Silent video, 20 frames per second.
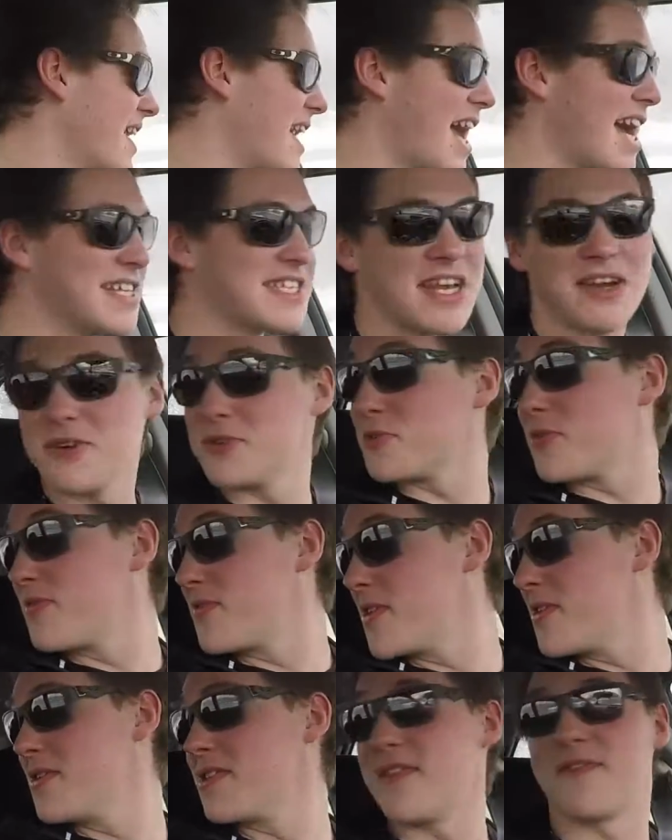As I was
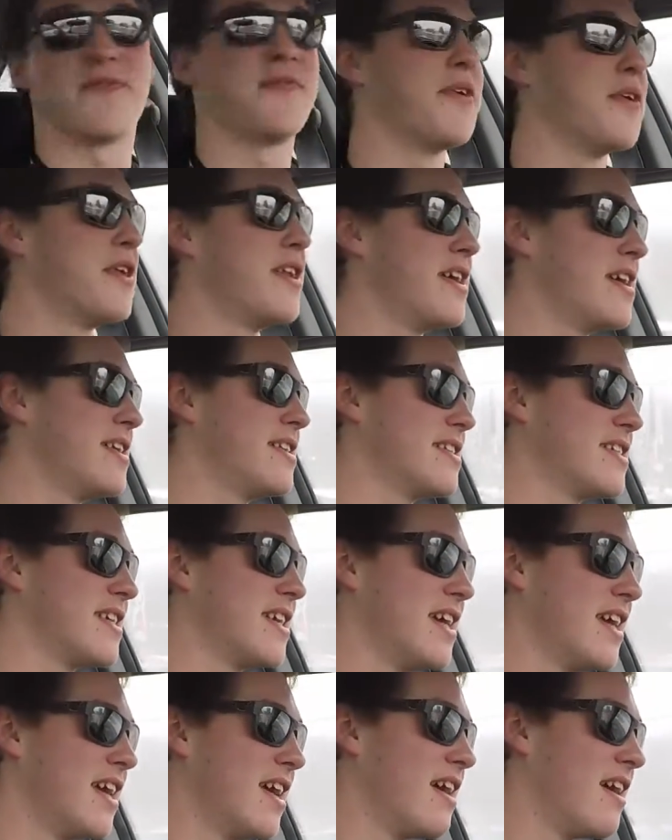reviewing the footage,
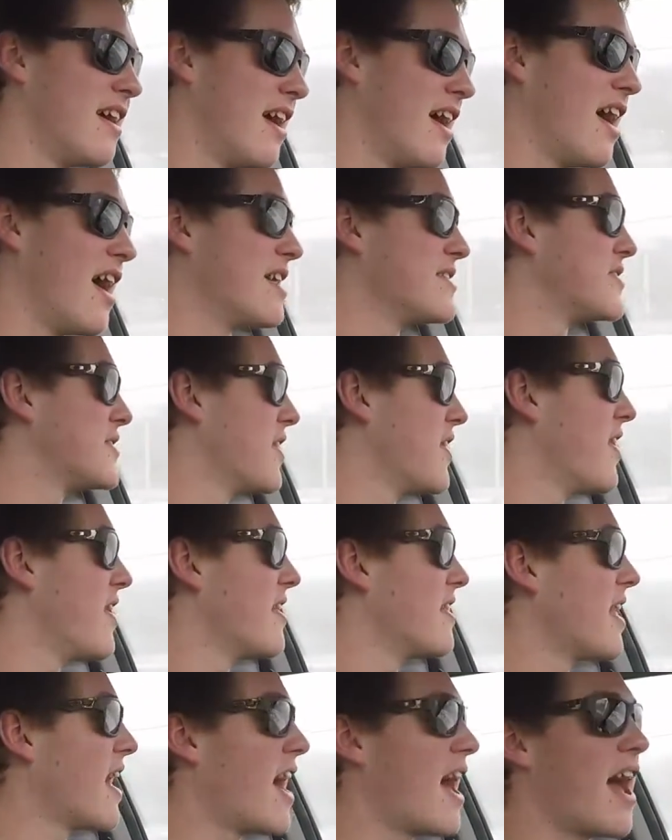I
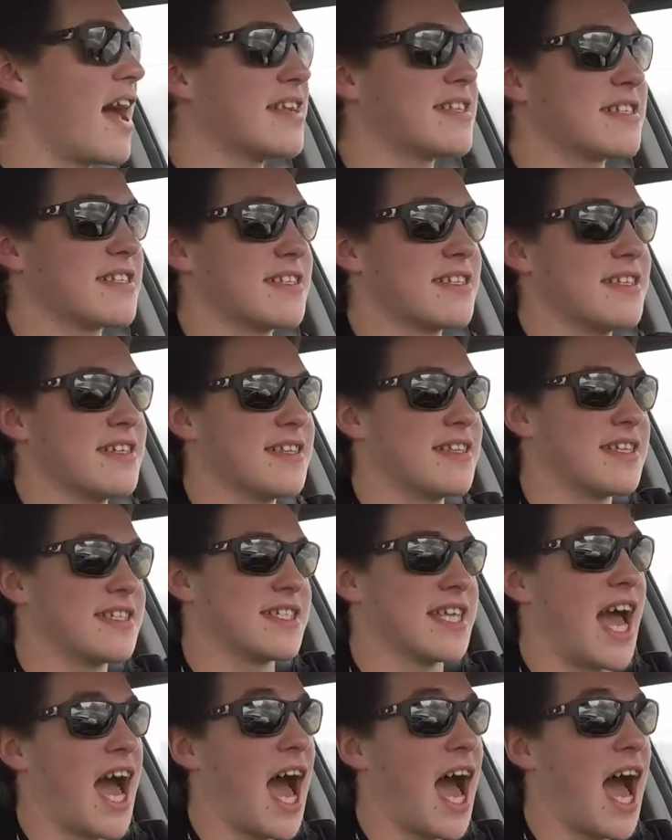saw that the